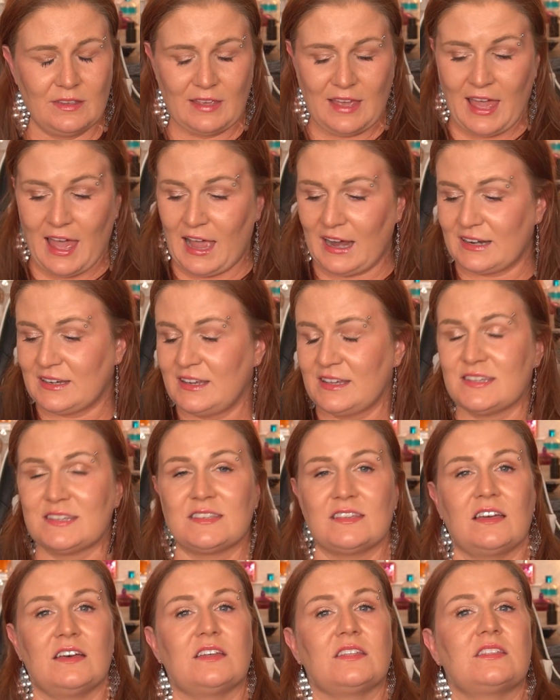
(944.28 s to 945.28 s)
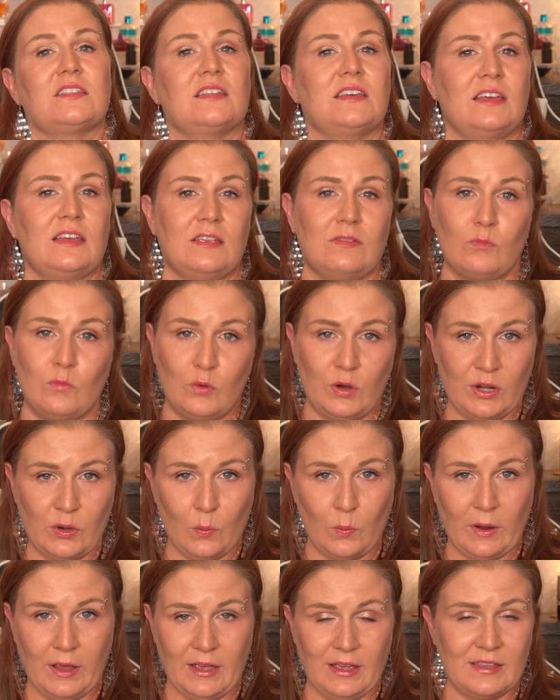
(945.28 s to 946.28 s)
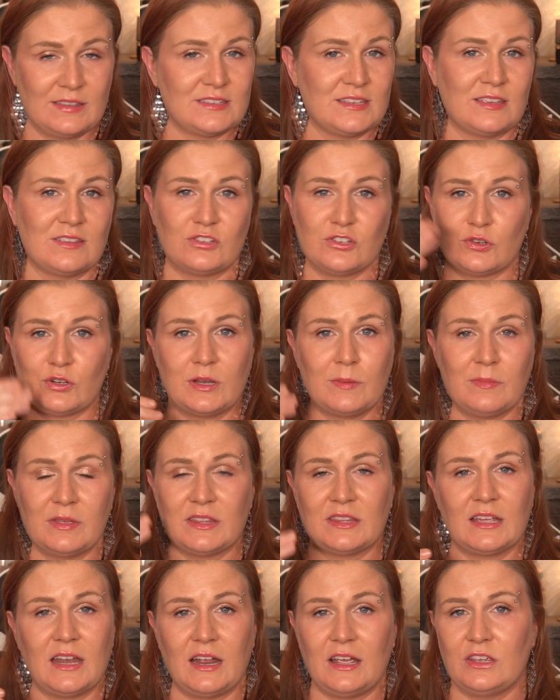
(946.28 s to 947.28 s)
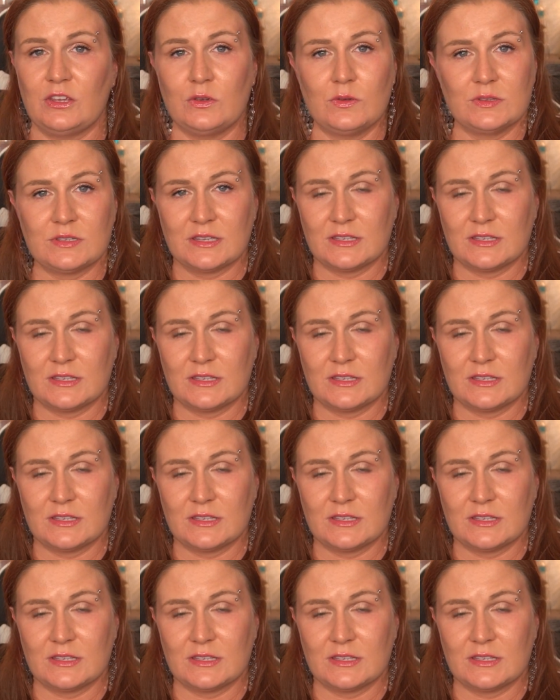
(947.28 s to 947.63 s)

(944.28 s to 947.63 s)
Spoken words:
acne stuff. It went away. It's a treatment that I use.